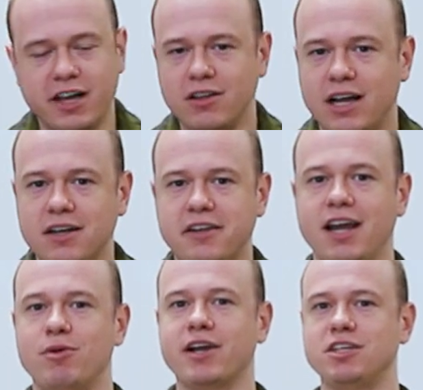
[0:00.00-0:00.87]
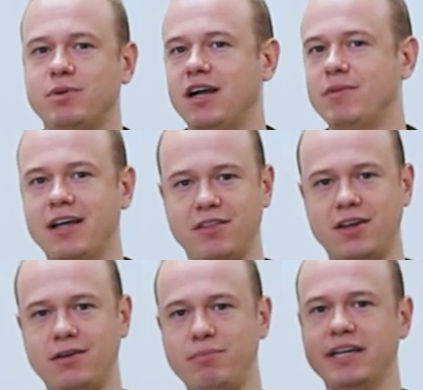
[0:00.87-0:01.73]
tell on camera, guys, but I'm not
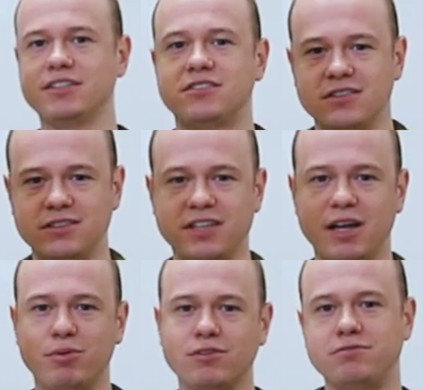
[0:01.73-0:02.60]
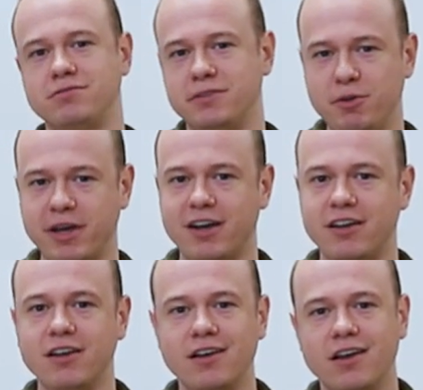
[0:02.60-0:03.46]
the biggest example of
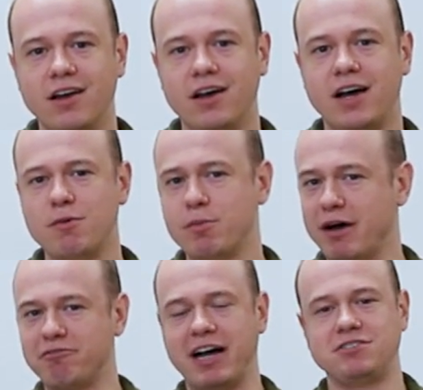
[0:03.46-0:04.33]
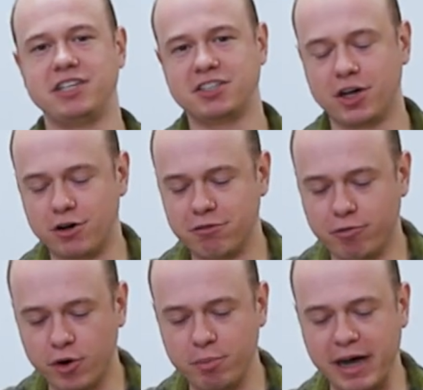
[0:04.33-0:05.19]
humanity. Uh, I'm about 5'6",
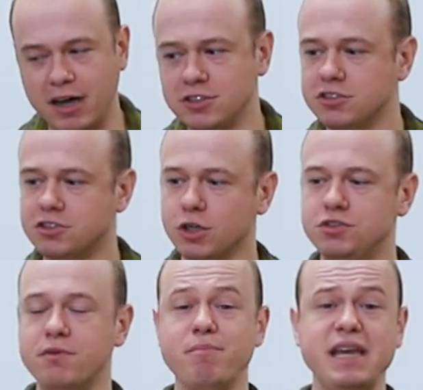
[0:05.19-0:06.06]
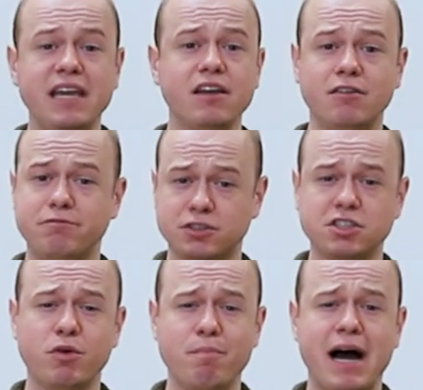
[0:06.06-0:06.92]
140 pounds. So to me, and for
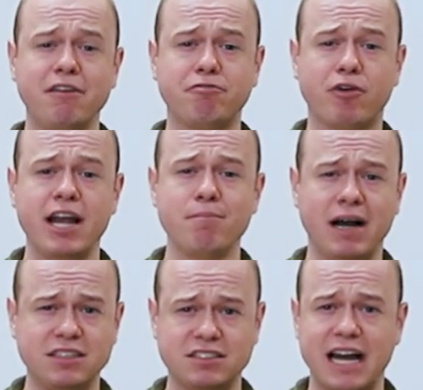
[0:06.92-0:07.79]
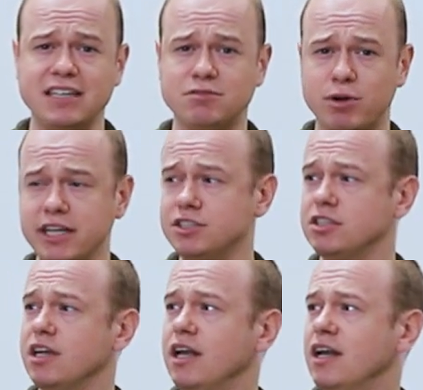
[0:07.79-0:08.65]
someone my frame, my size range,